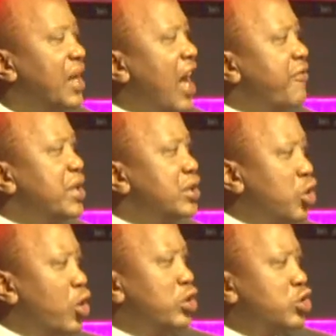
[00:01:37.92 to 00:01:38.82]
have been
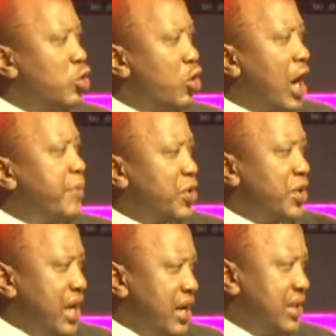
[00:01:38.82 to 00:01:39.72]
told to look up to
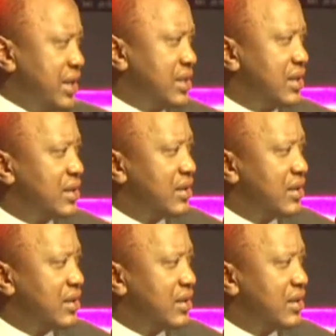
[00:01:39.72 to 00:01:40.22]
the elders.